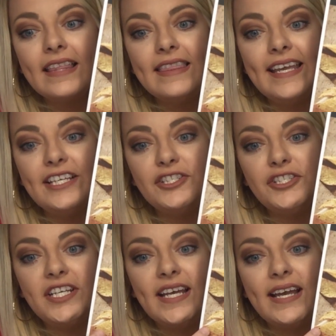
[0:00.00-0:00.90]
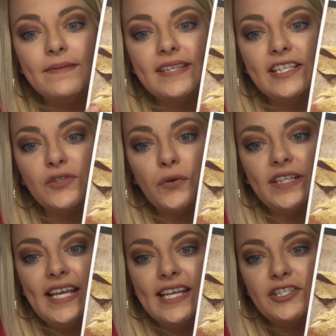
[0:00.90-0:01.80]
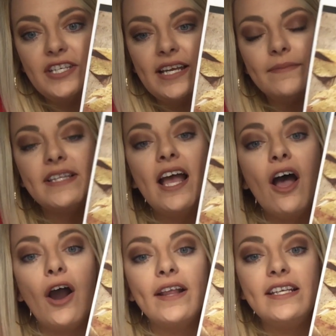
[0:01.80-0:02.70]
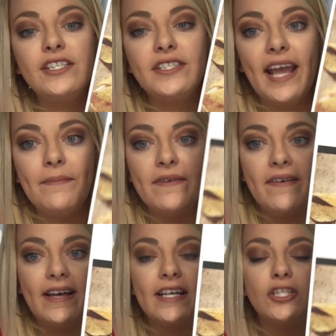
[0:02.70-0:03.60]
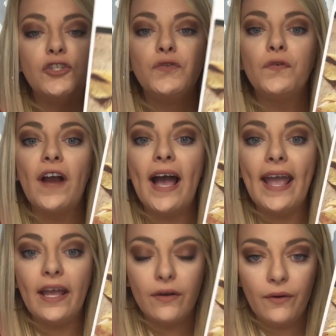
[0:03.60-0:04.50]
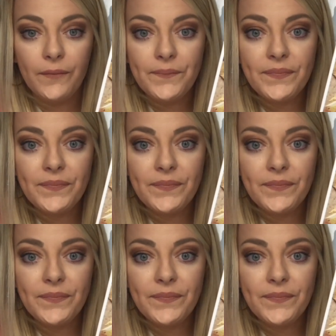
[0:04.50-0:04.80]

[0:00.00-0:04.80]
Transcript: These chips, these tortilla chips, are the shape of a triangle.